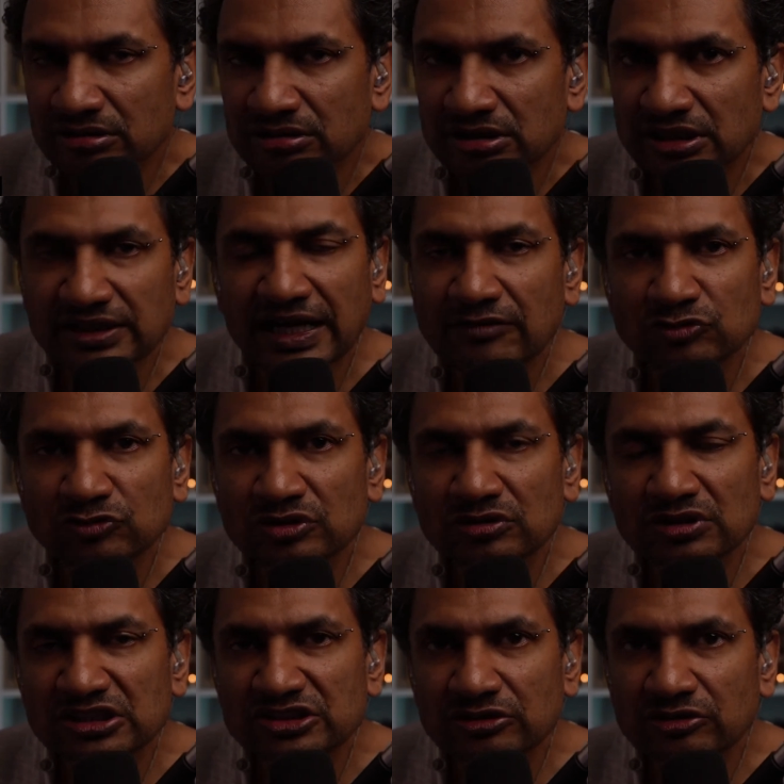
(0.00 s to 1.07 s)
The council
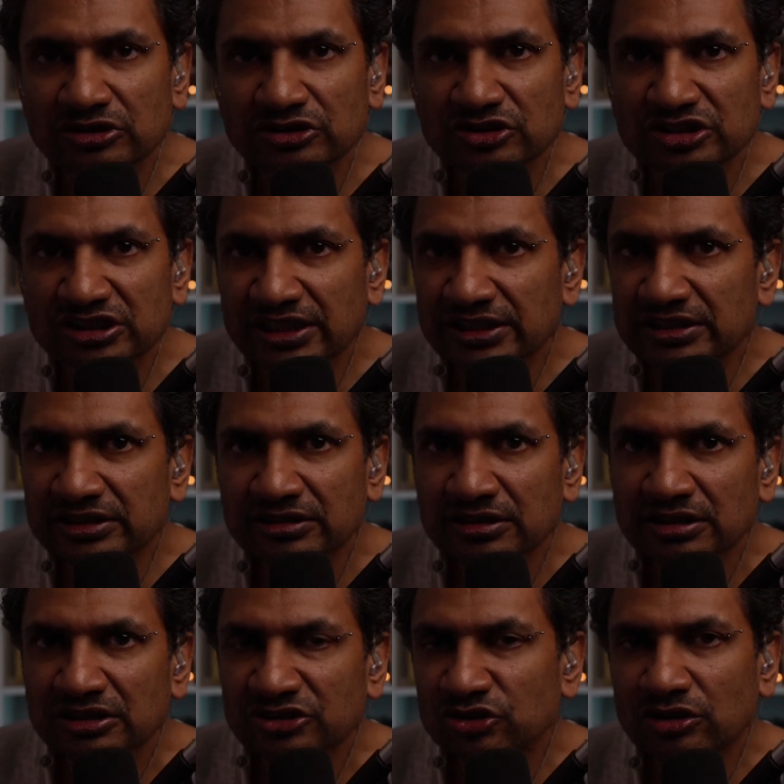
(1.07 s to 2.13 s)
isn't going to take
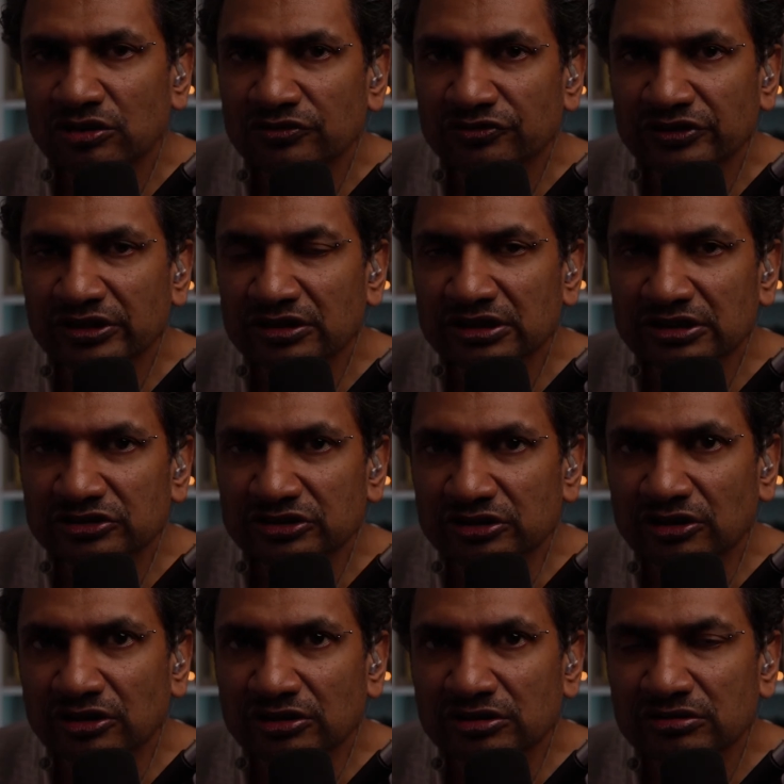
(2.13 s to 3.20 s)
Sean Fielding to
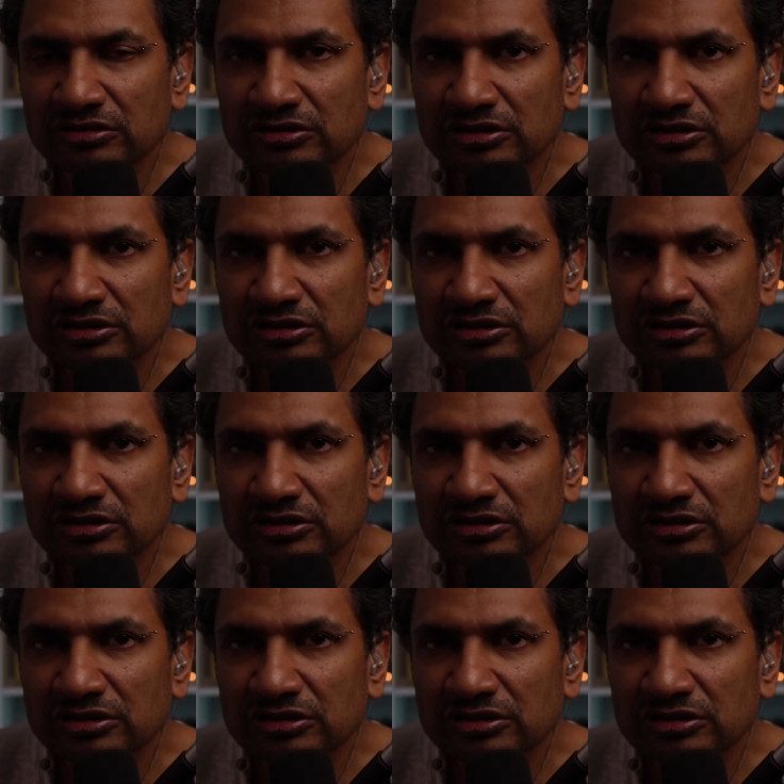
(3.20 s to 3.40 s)
court